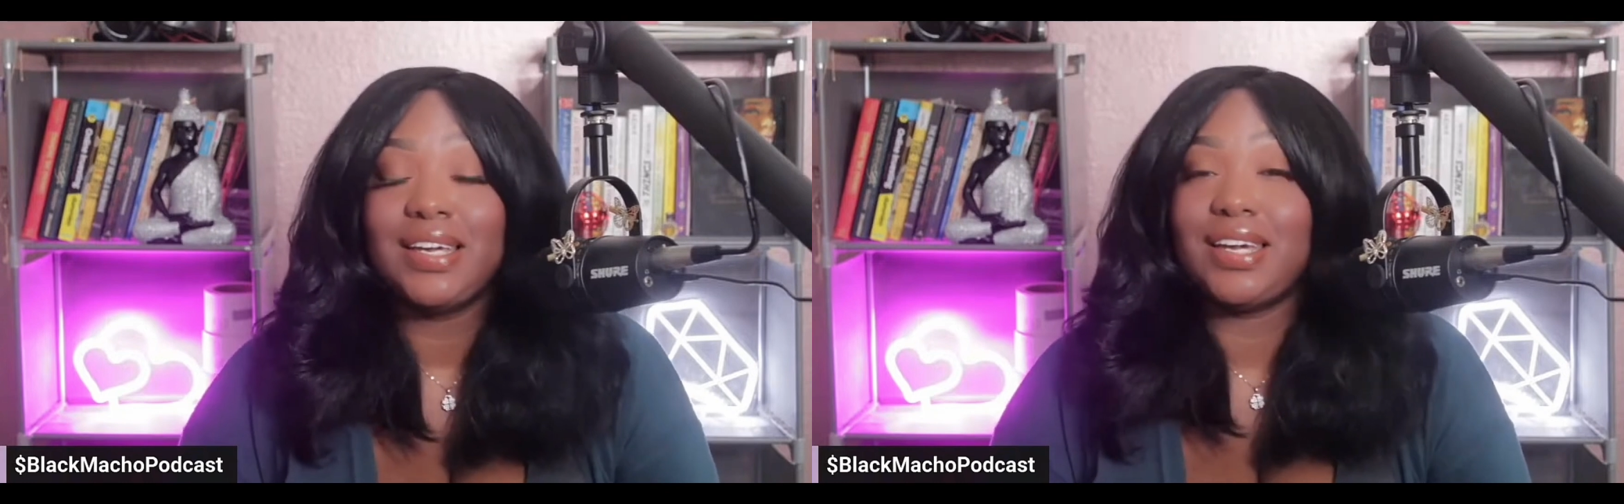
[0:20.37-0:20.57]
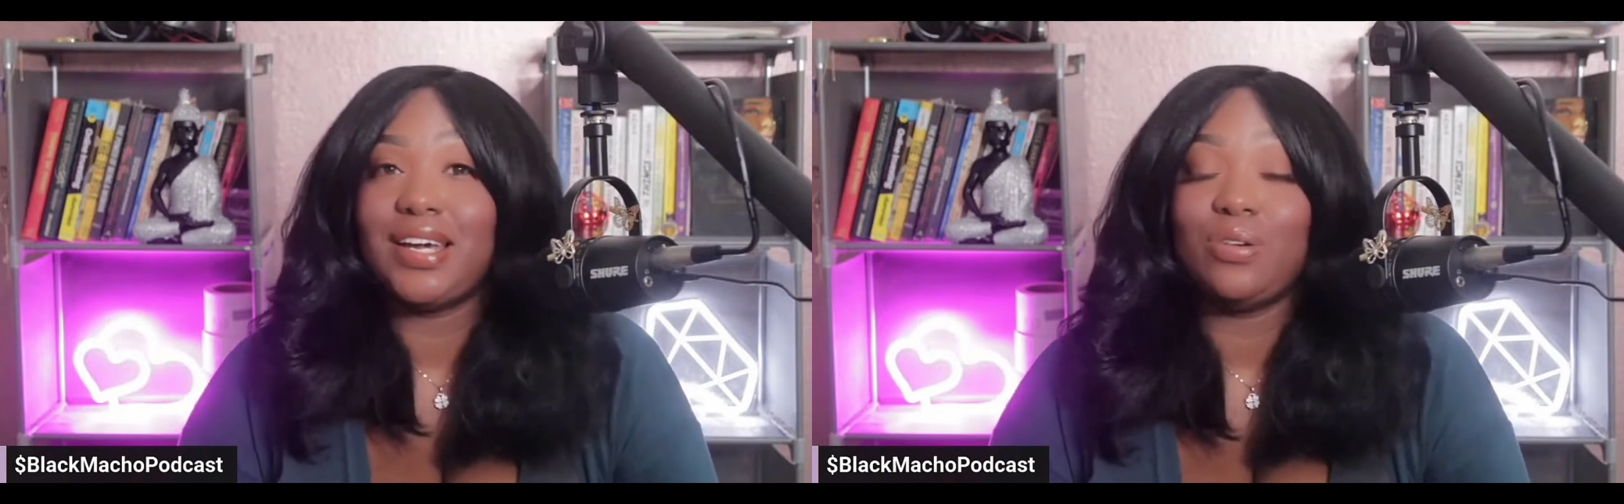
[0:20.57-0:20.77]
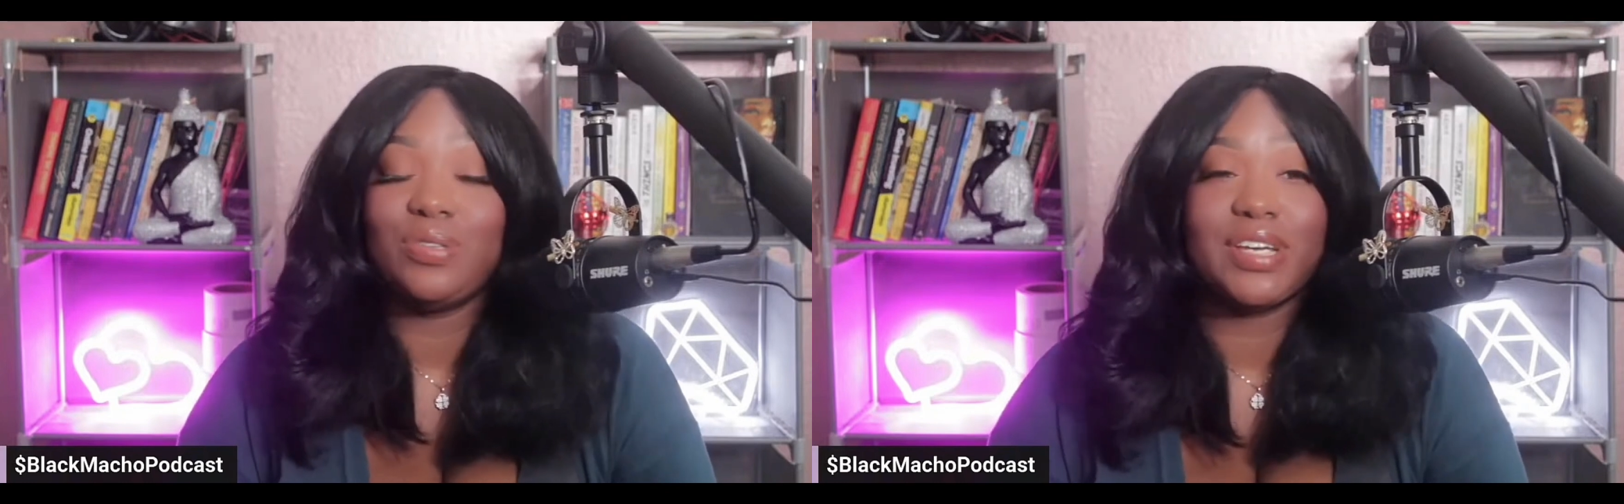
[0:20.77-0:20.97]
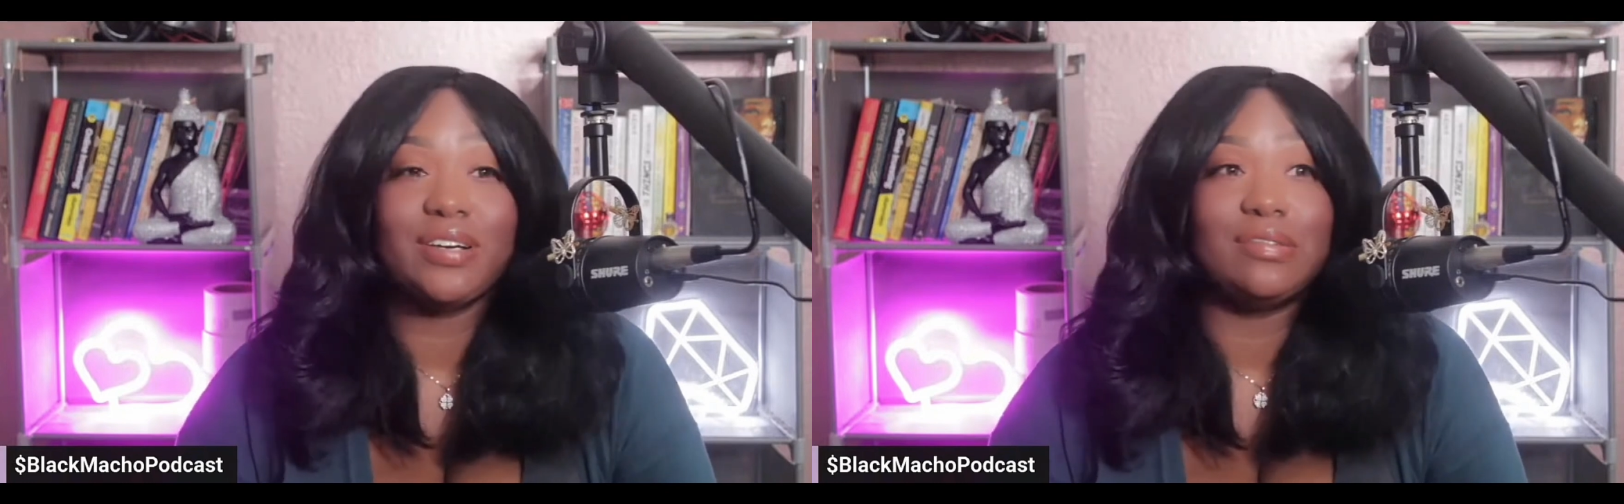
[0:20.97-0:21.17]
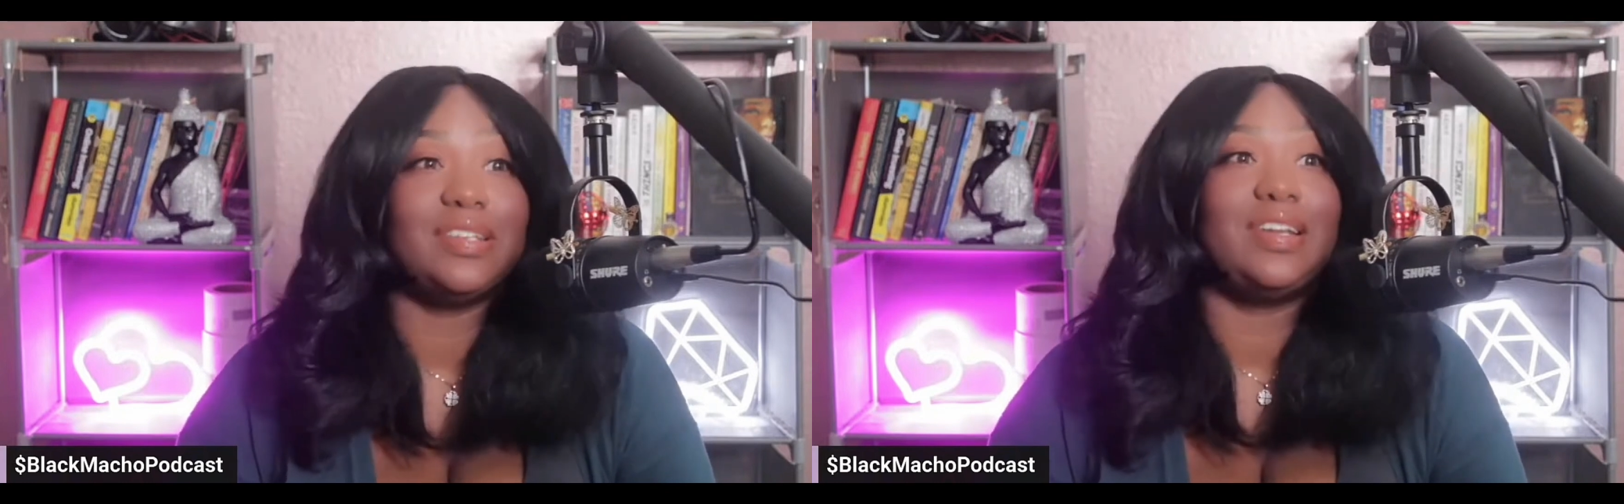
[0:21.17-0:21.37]
in
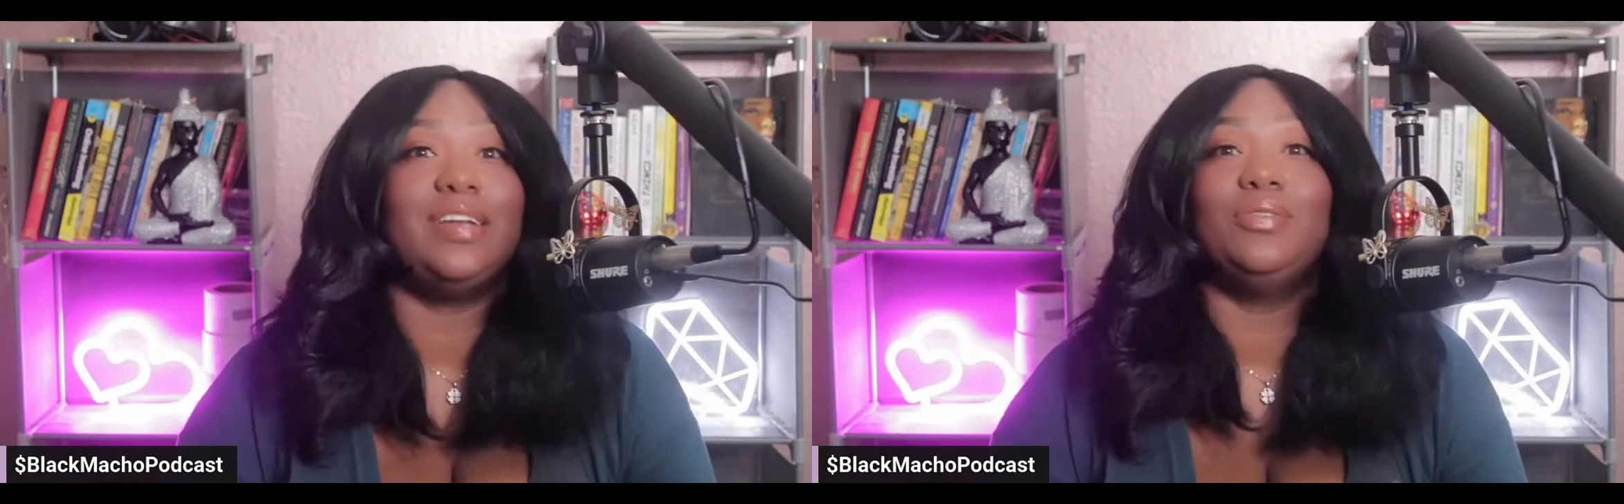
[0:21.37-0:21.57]
hotels and not